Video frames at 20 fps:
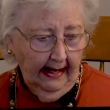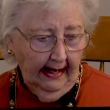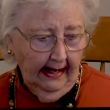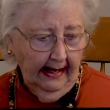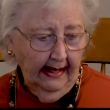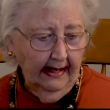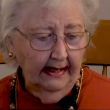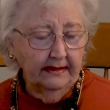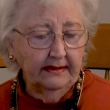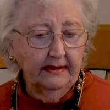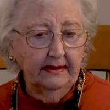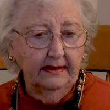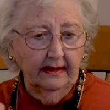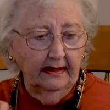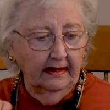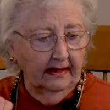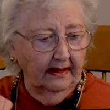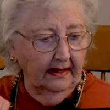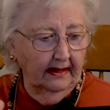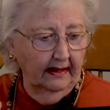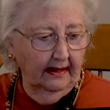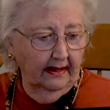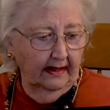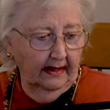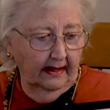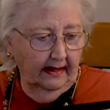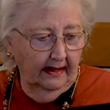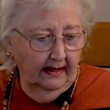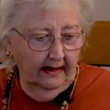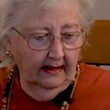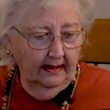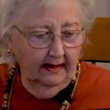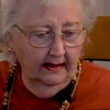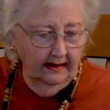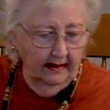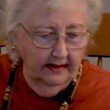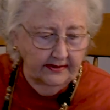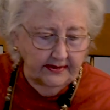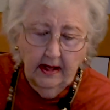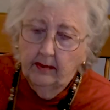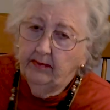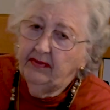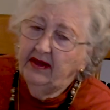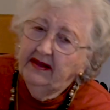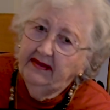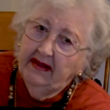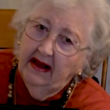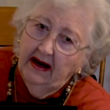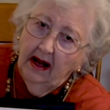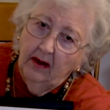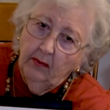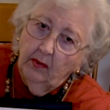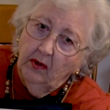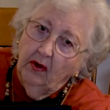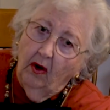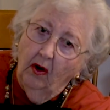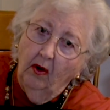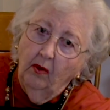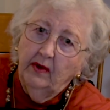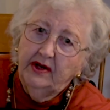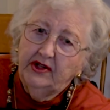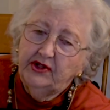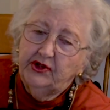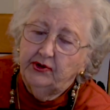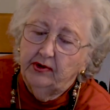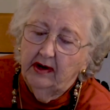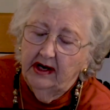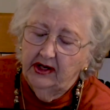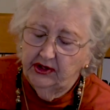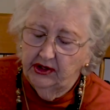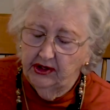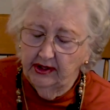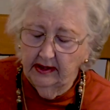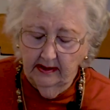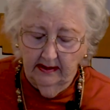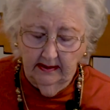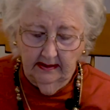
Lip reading: and something that I will always treasure.